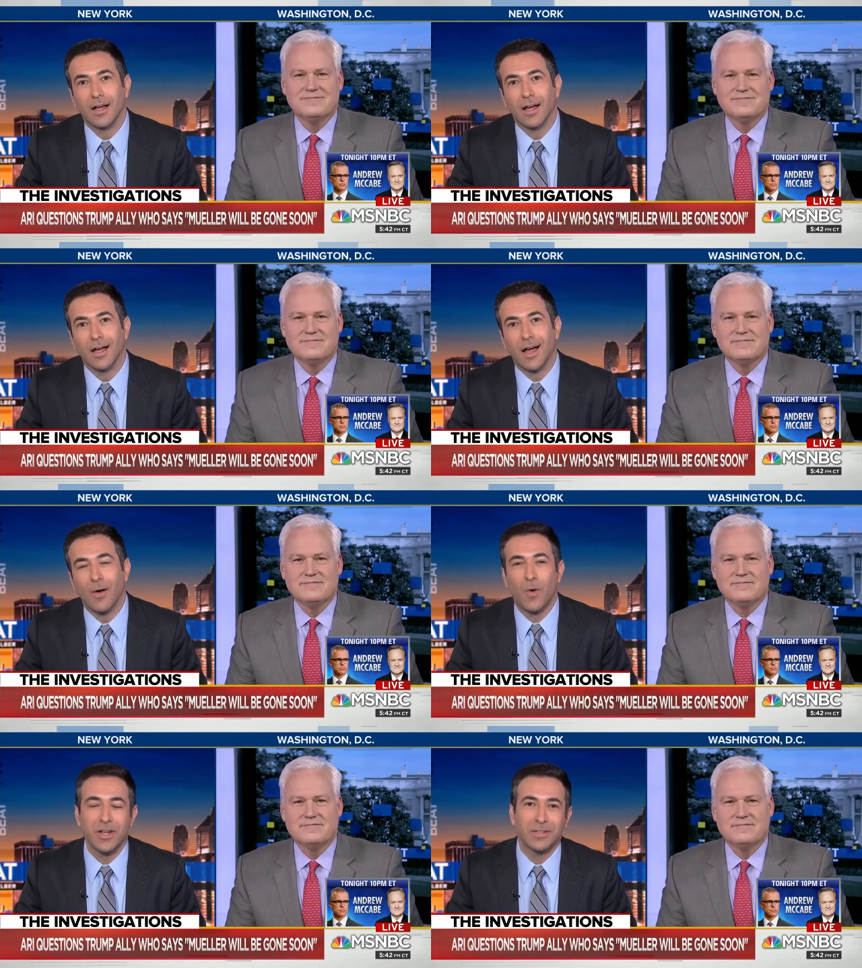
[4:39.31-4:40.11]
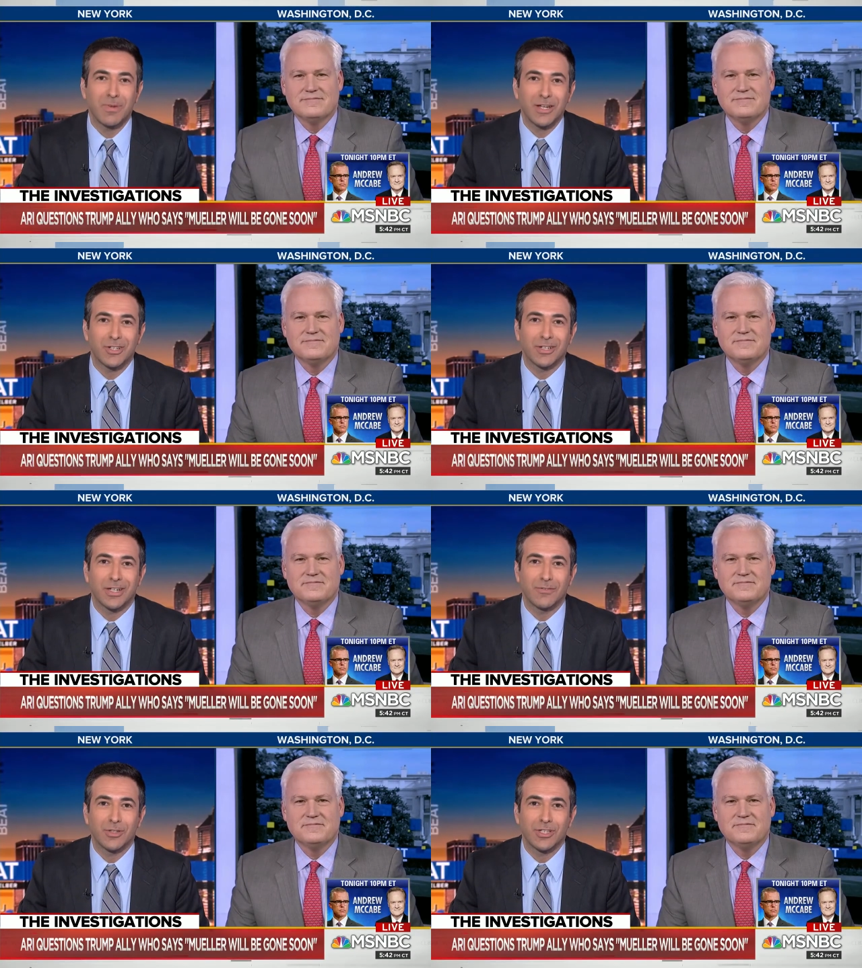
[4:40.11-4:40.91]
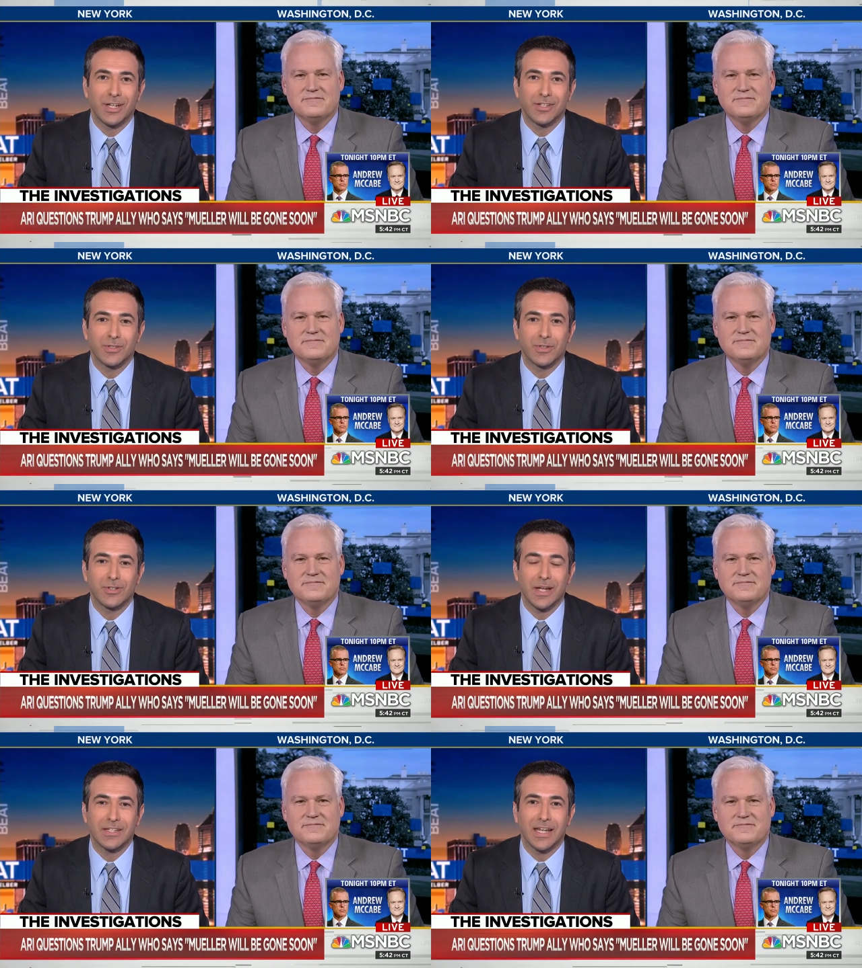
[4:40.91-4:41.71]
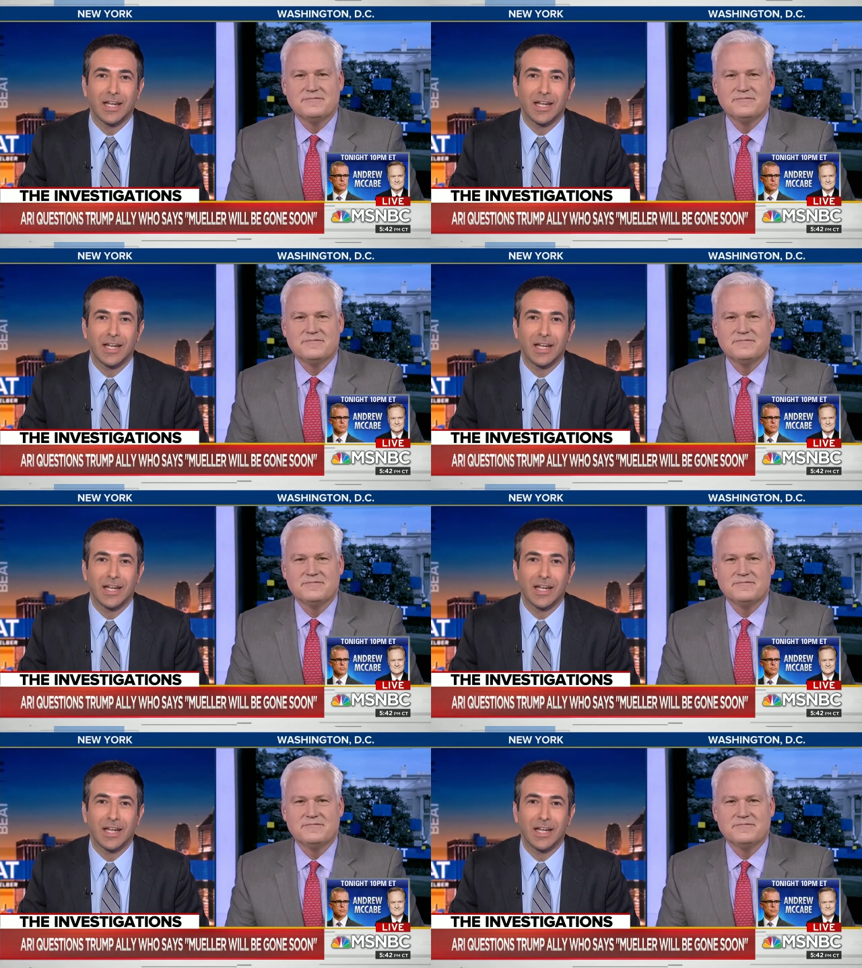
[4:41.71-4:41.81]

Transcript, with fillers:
Speaker 1: I wanted to make sure to give you a chance to address that.